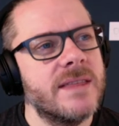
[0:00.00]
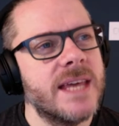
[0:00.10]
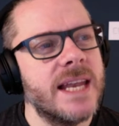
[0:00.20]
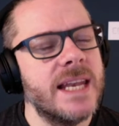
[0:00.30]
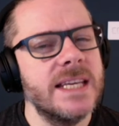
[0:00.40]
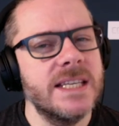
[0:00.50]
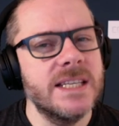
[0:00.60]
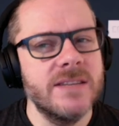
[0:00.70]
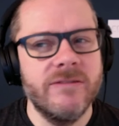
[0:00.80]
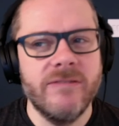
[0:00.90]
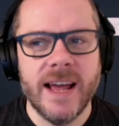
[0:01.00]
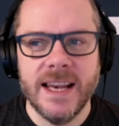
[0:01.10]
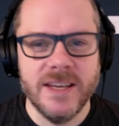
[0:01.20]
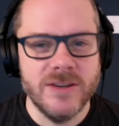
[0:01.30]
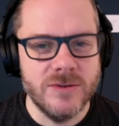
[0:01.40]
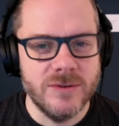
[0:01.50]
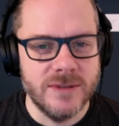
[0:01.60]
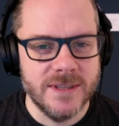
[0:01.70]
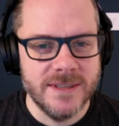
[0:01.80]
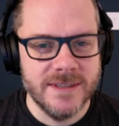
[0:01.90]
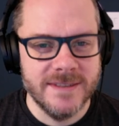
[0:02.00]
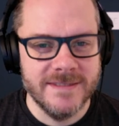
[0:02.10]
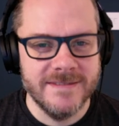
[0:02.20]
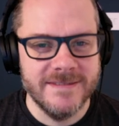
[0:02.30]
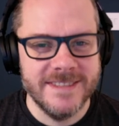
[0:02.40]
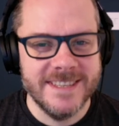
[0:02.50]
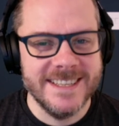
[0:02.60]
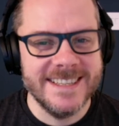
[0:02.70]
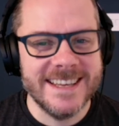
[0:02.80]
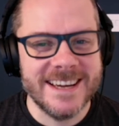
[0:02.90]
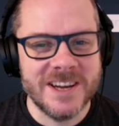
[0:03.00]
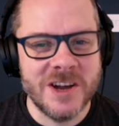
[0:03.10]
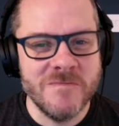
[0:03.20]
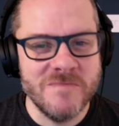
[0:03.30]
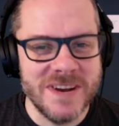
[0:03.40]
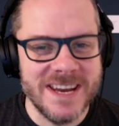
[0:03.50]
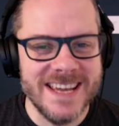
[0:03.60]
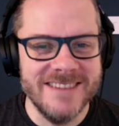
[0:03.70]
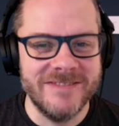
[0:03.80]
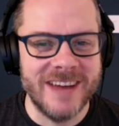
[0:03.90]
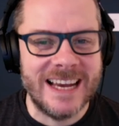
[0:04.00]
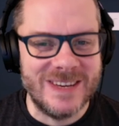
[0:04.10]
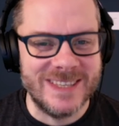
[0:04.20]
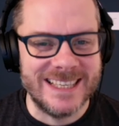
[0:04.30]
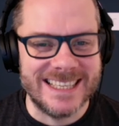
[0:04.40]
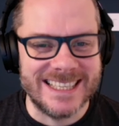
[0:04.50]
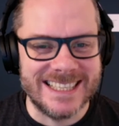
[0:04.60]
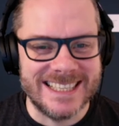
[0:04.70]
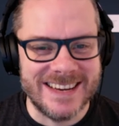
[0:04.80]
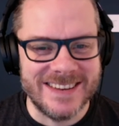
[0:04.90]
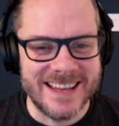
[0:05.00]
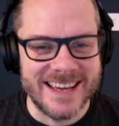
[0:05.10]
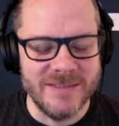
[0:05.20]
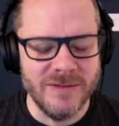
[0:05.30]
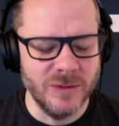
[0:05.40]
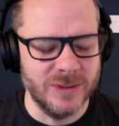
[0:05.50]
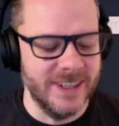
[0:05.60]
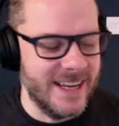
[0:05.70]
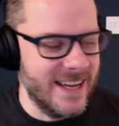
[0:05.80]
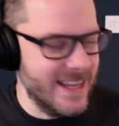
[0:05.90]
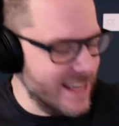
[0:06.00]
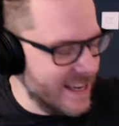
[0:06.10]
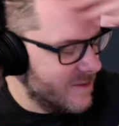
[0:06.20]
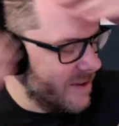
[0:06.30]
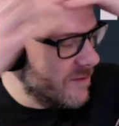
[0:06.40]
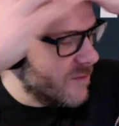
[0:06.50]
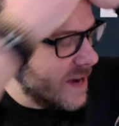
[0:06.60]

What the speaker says: their list of values. That company values list, don't they? We've all done it. I think even